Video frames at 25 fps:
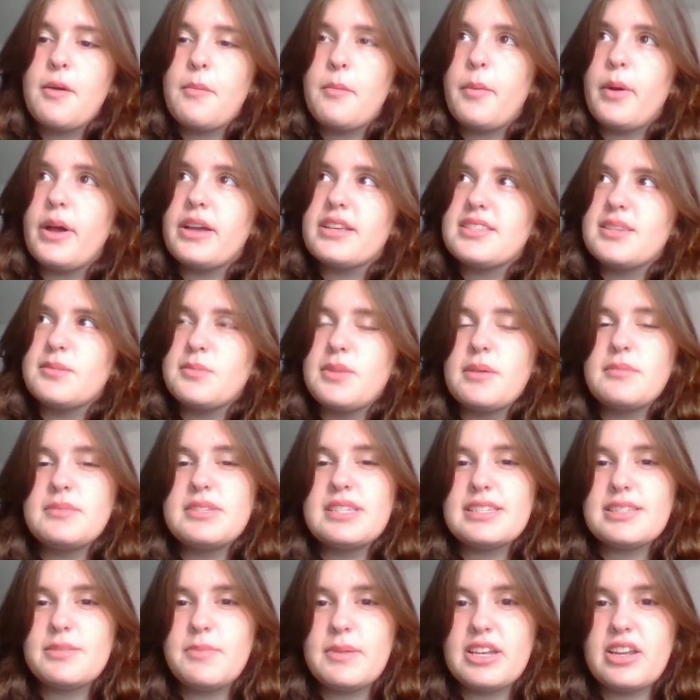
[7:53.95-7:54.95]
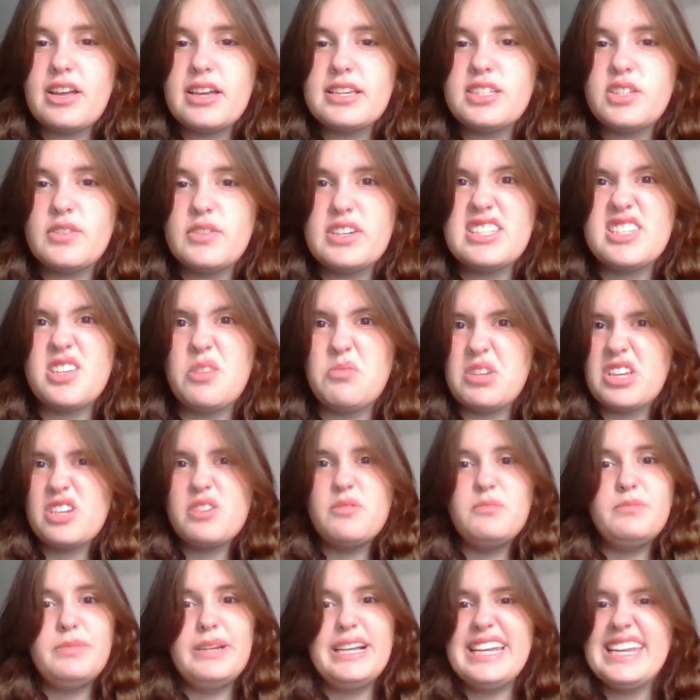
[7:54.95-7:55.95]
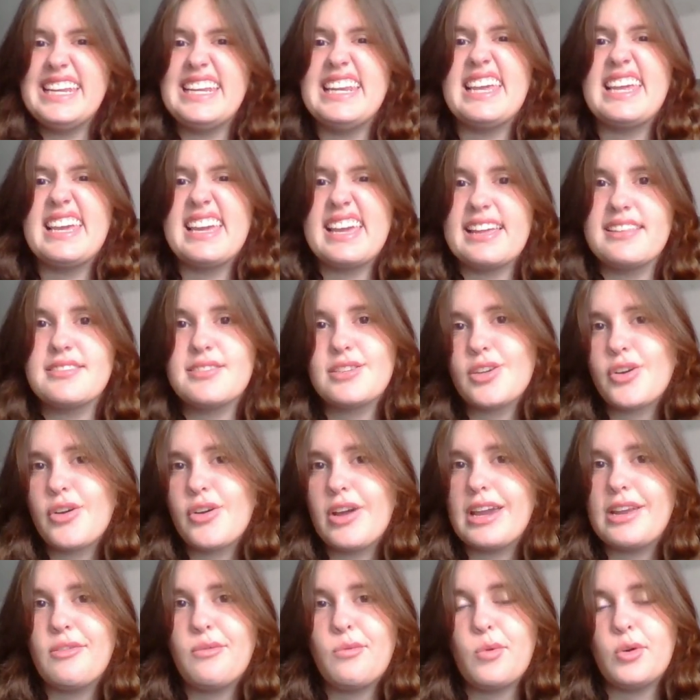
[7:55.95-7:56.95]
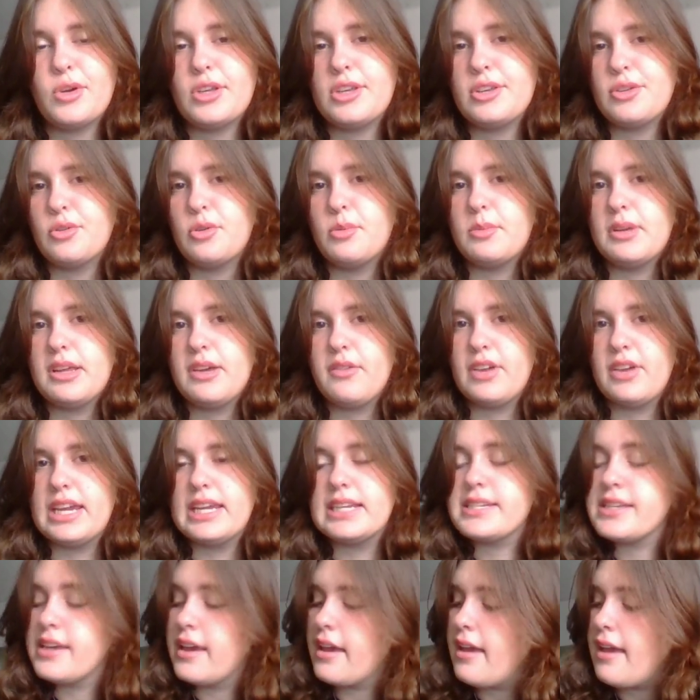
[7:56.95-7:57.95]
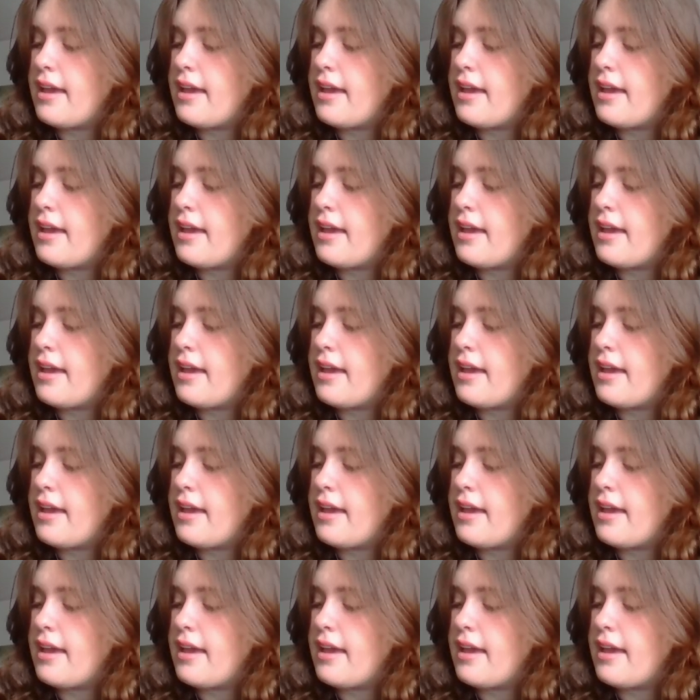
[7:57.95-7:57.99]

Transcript: but sometimes it's a bit nice to read something completely against the grain of what you normally read.